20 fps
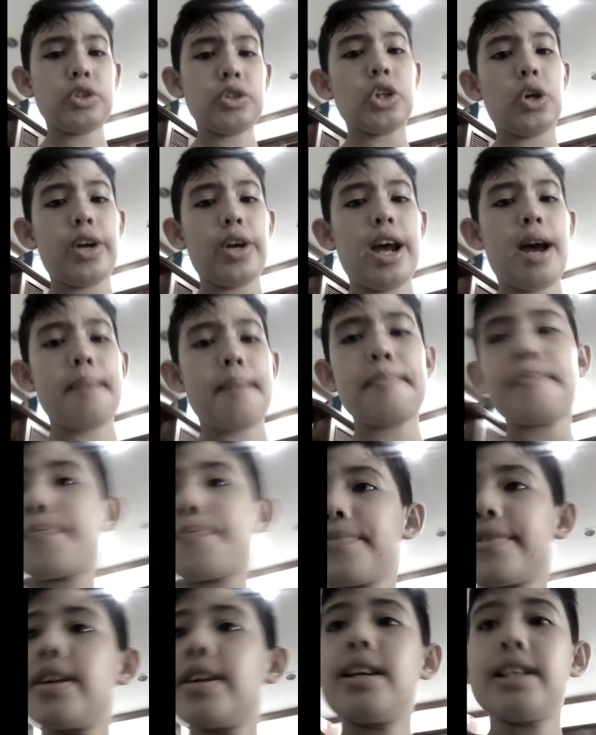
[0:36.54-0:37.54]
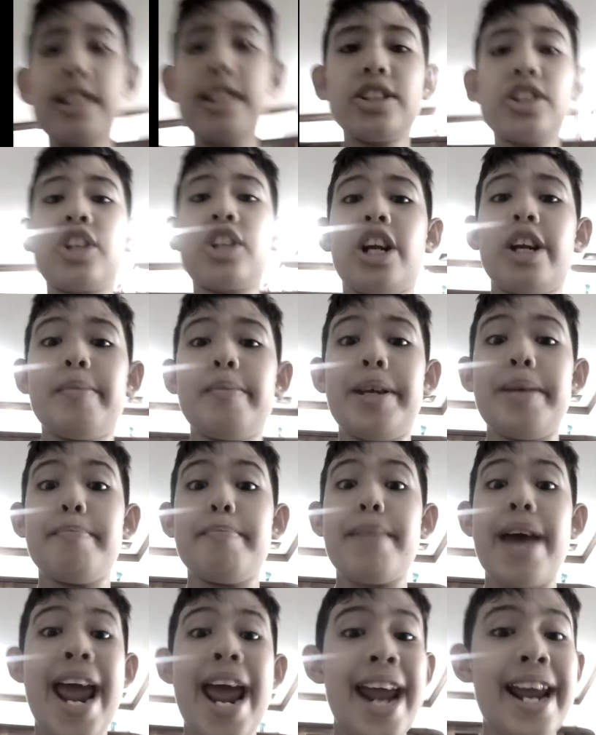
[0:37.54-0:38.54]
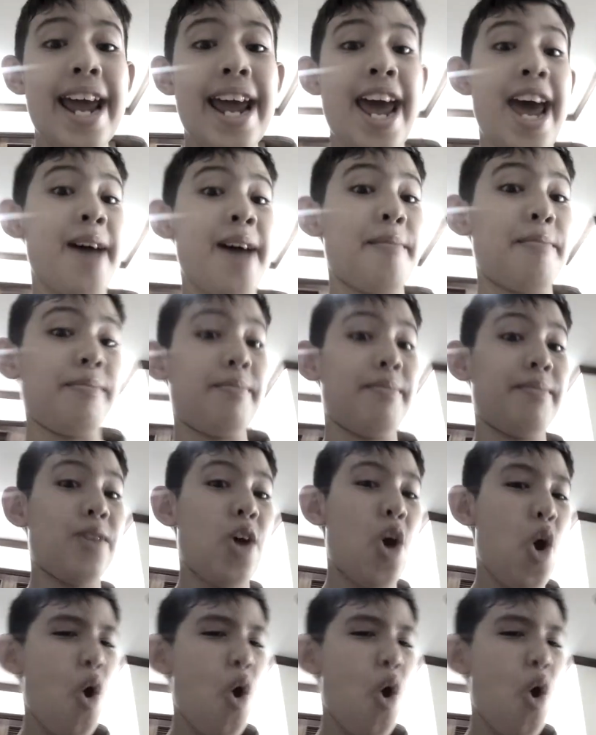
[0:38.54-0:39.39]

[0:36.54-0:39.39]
So yeah, this is gonna be mayhem.